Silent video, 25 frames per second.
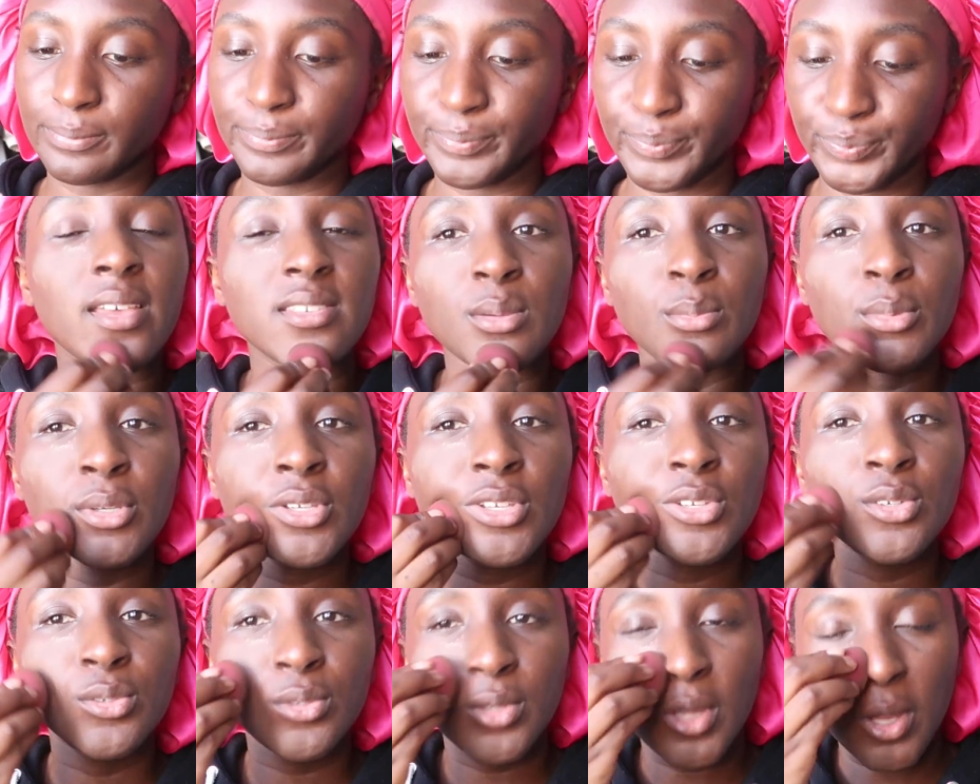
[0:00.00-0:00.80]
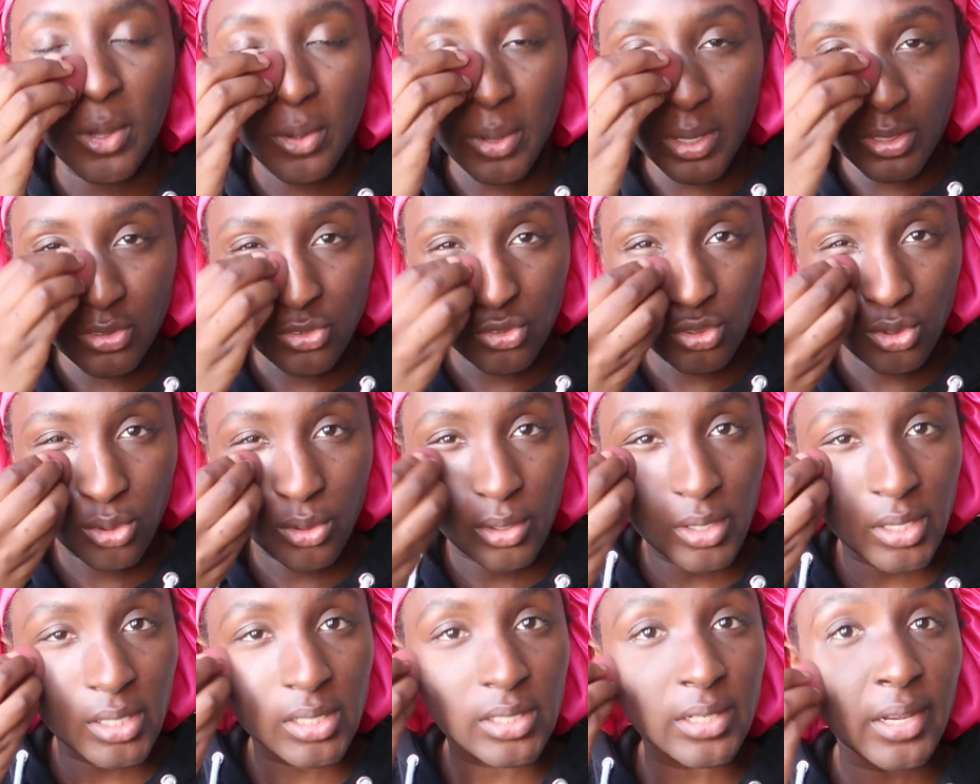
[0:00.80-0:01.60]
As some of you know, I
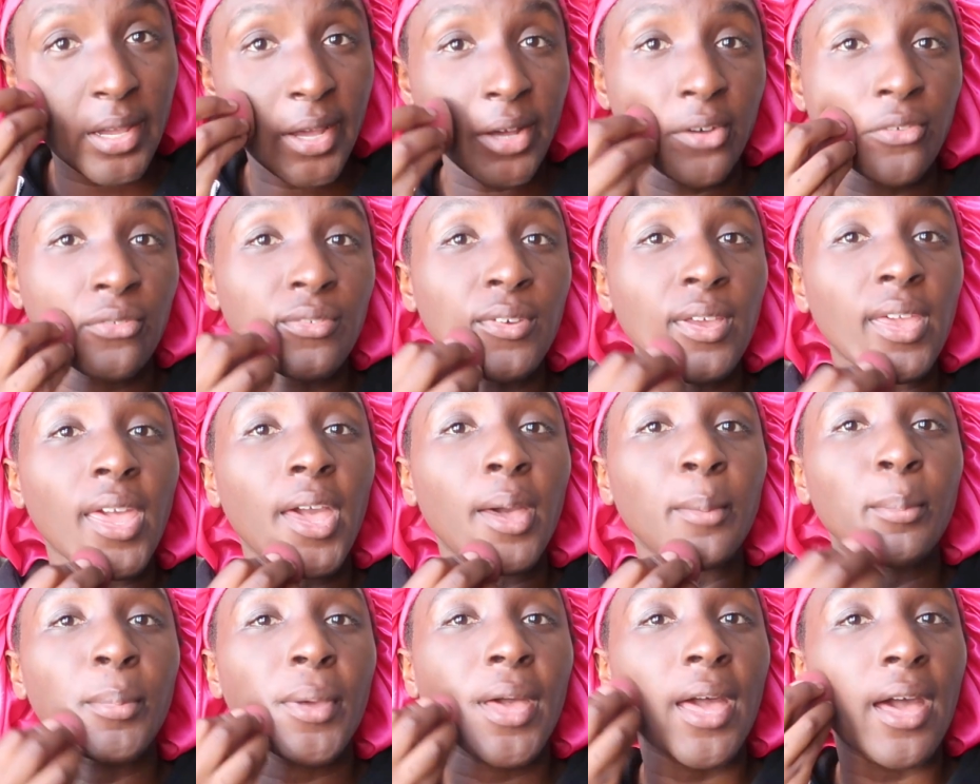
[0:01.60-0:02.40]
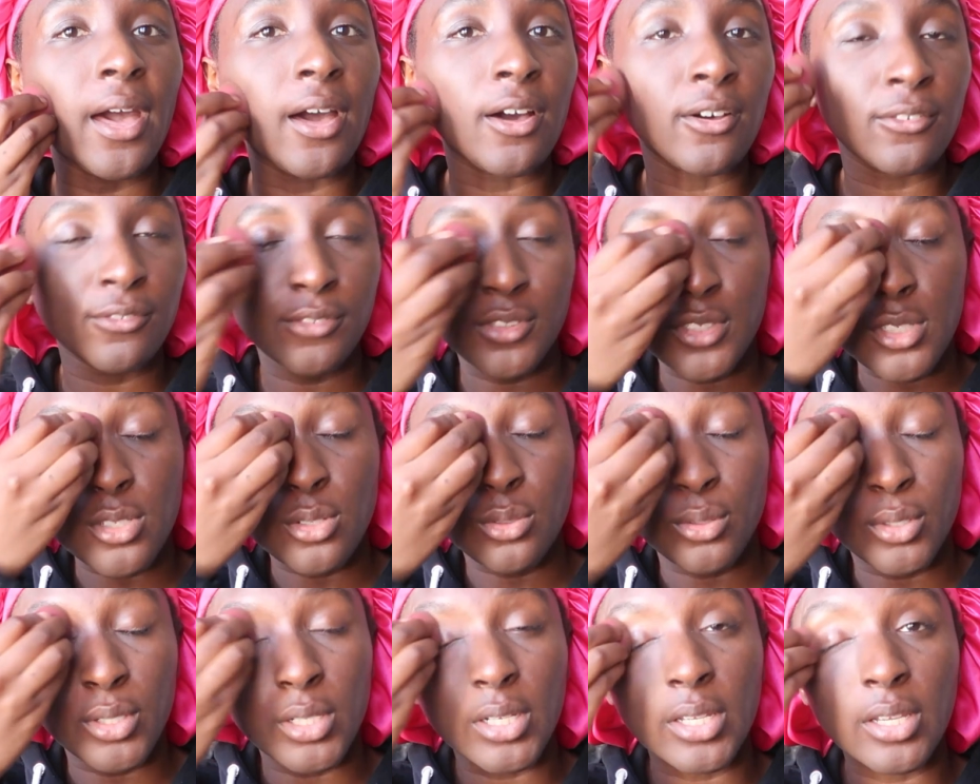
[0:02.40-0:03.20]
joined Alpha Kappa Alpha
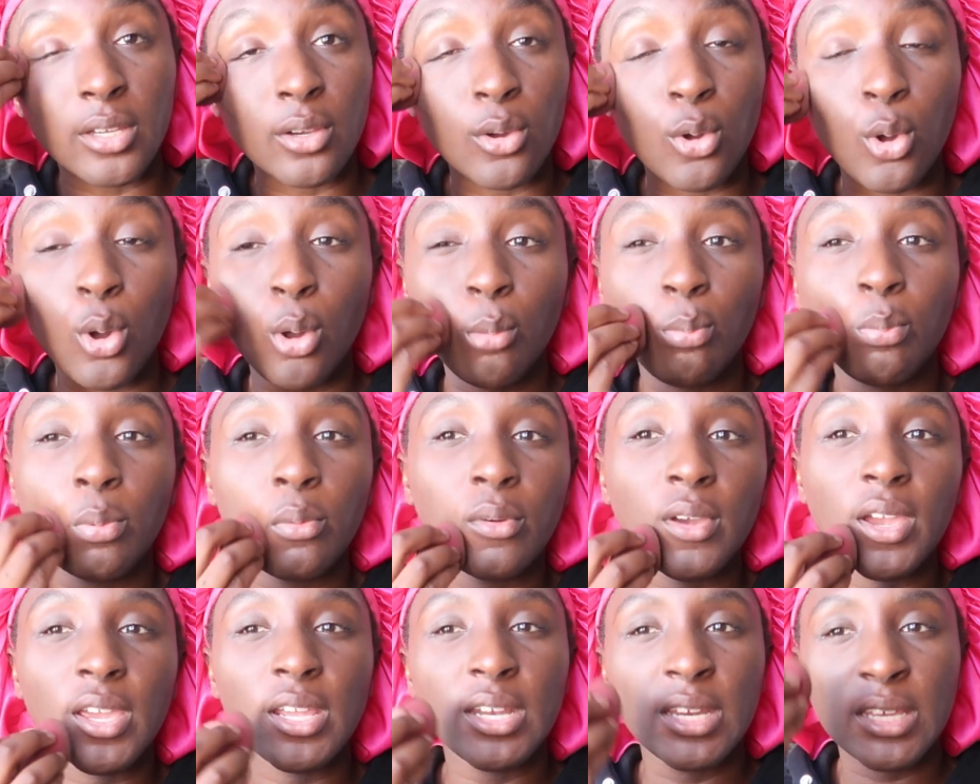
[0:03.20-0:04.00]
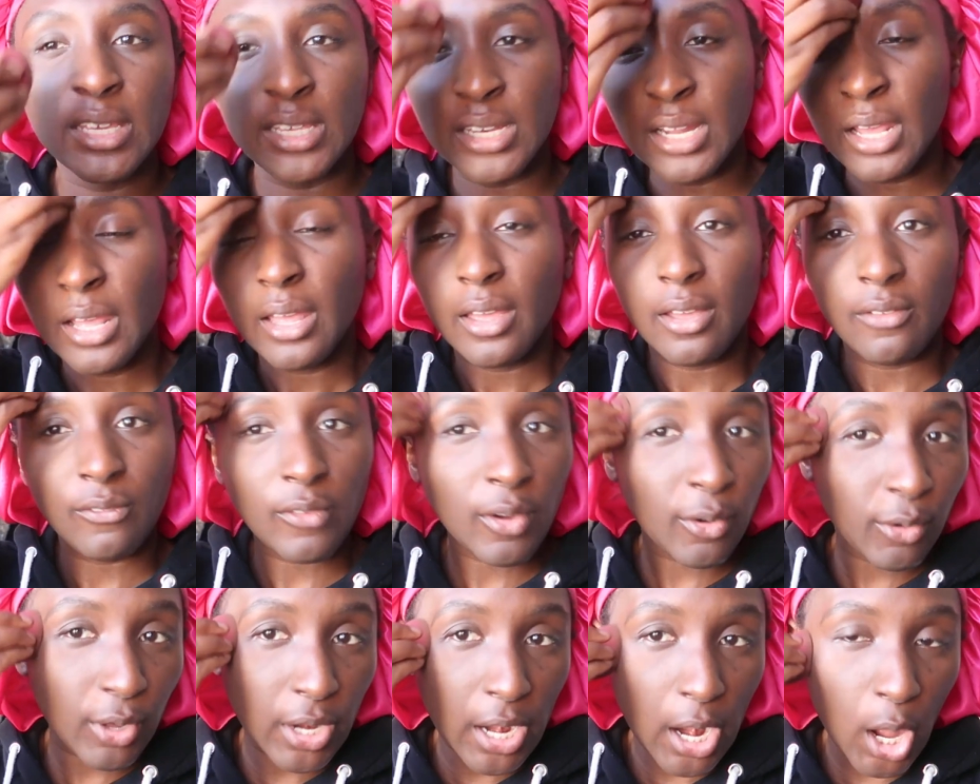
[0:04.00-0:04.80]
Sorority Incorporated a
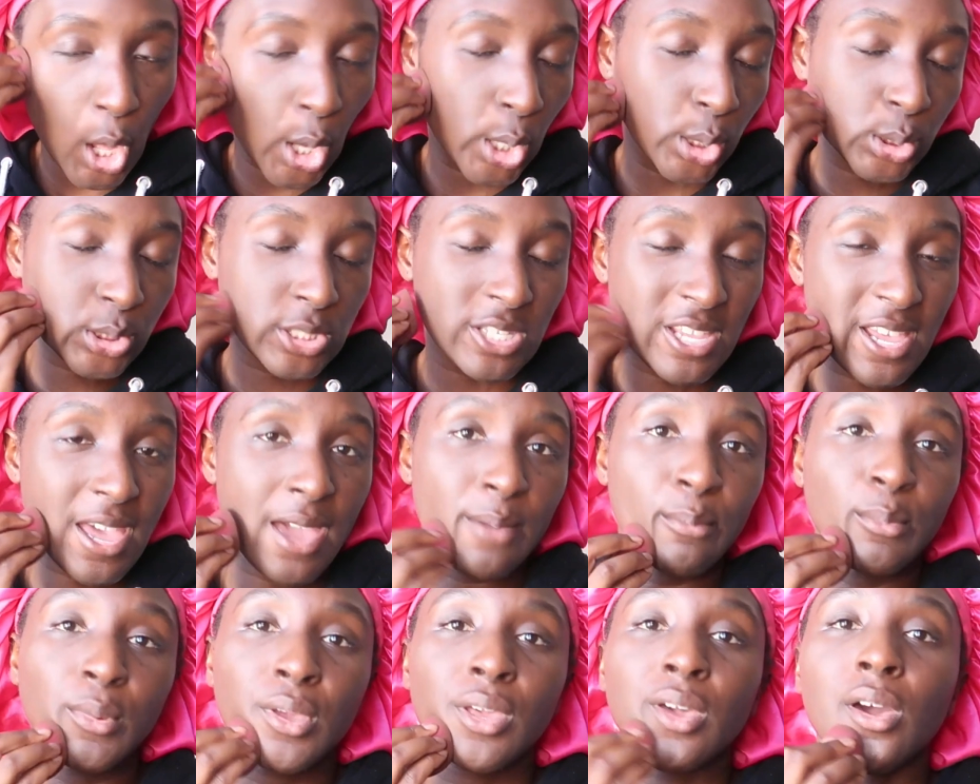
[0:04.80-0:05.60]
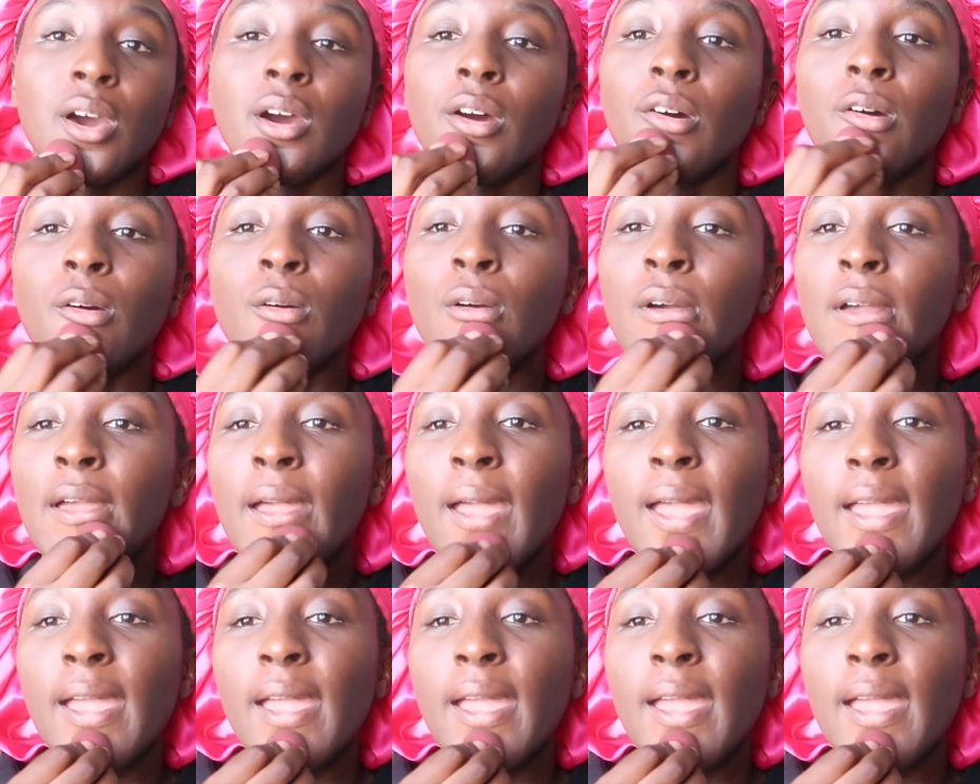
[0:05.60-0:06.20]
very long time ago,